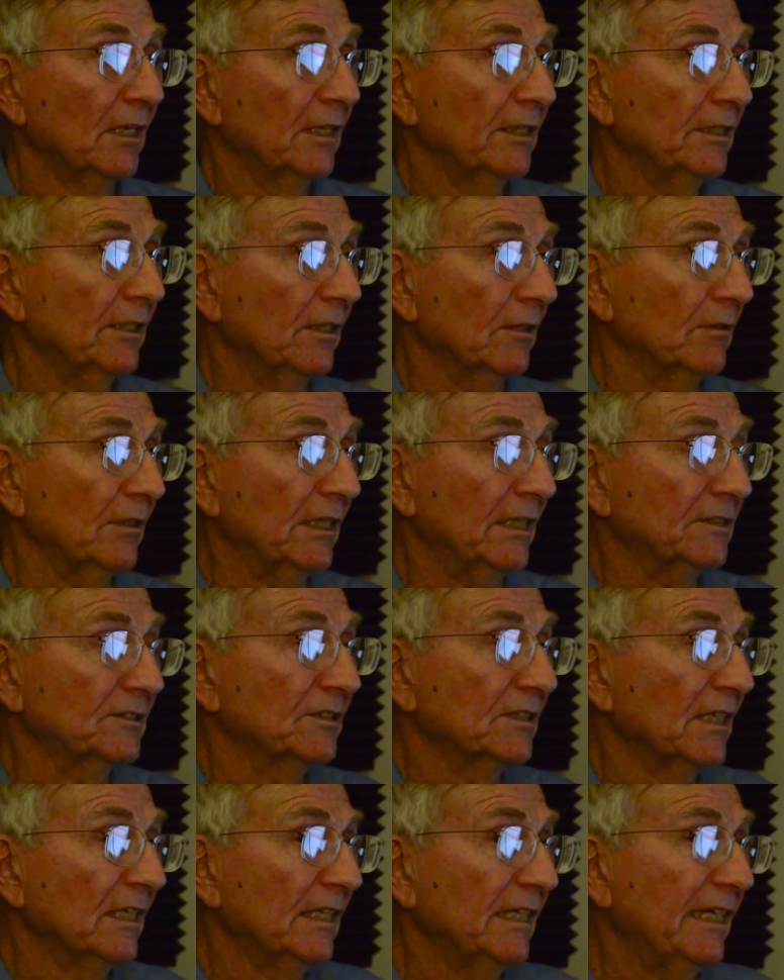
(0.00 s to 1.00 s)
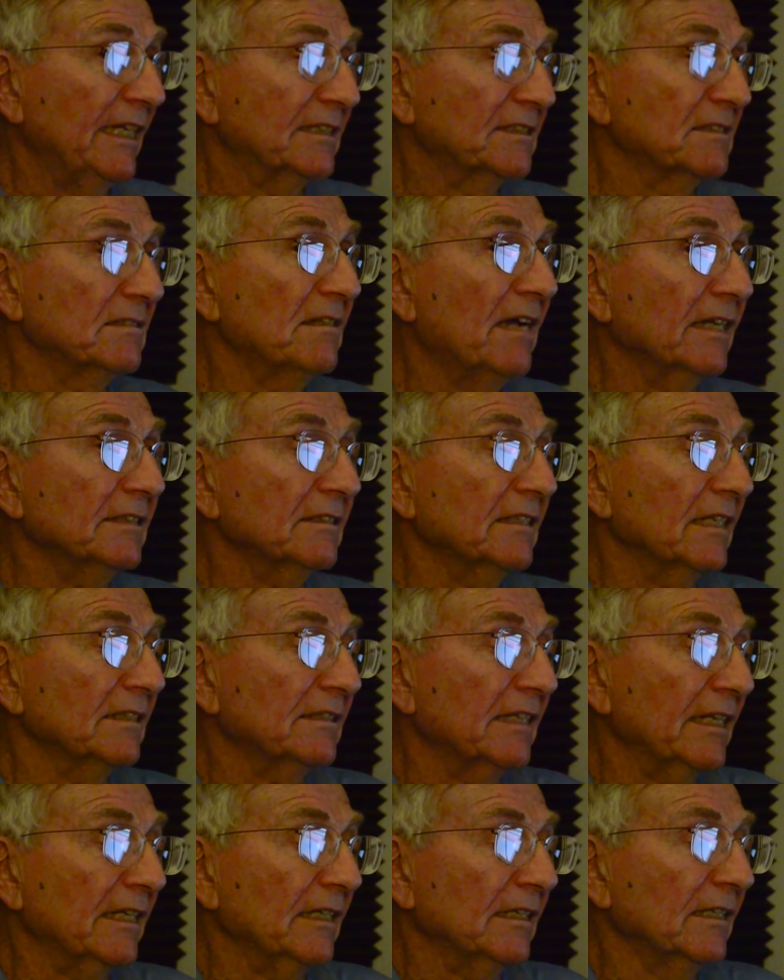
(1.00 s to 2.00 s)
It's not
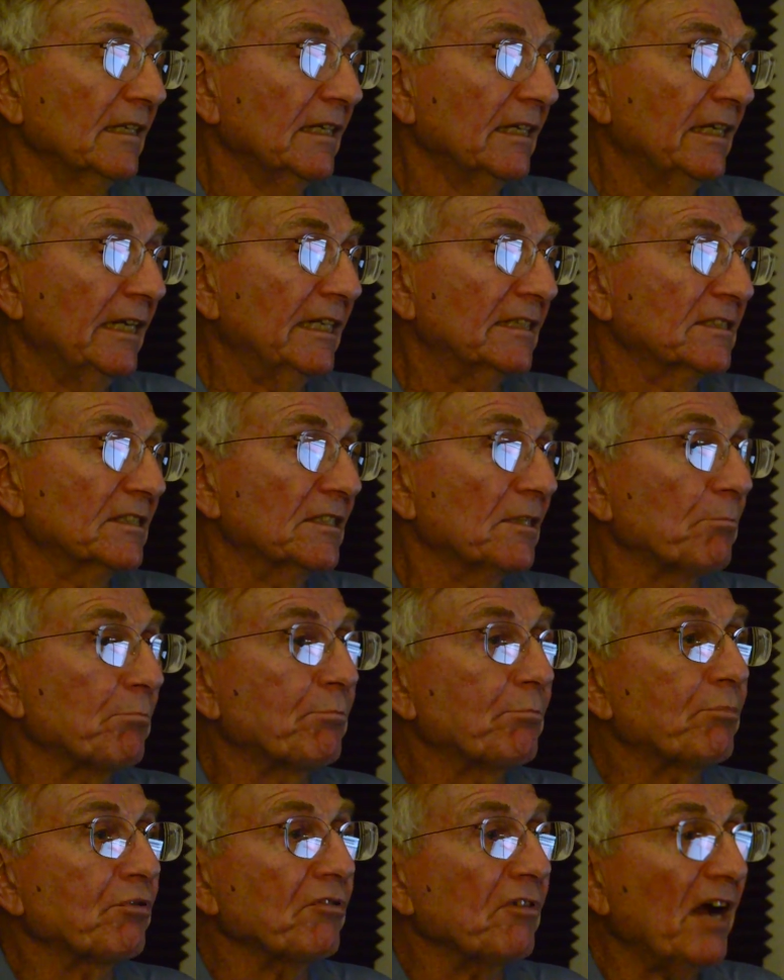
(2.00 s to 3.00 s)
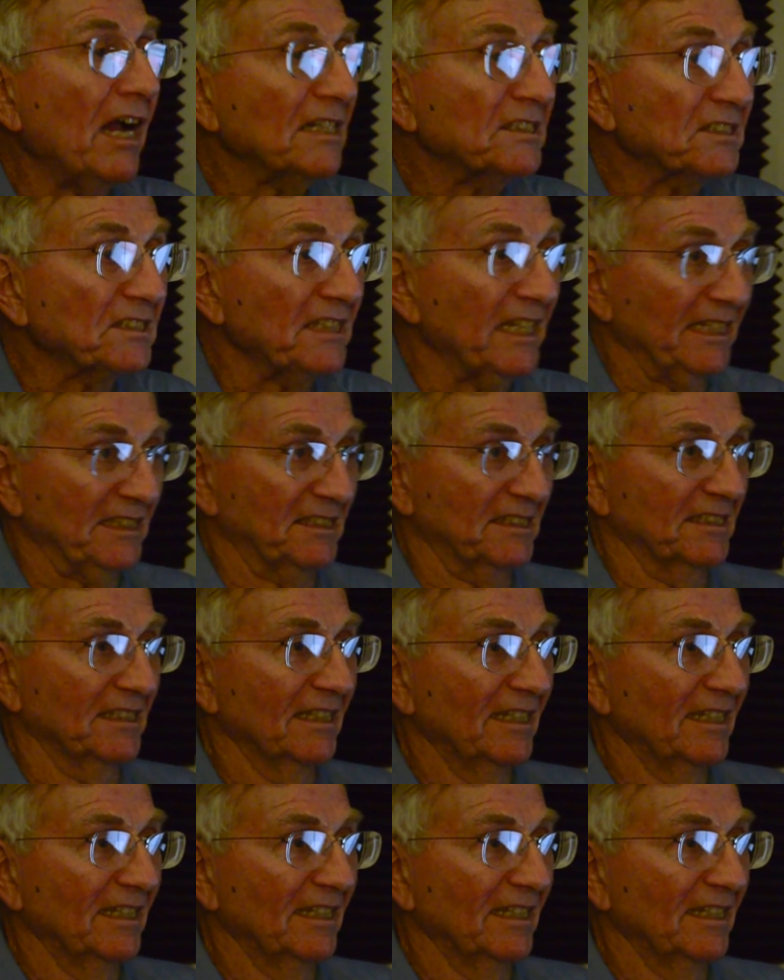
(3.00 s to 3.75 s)
that it's the process.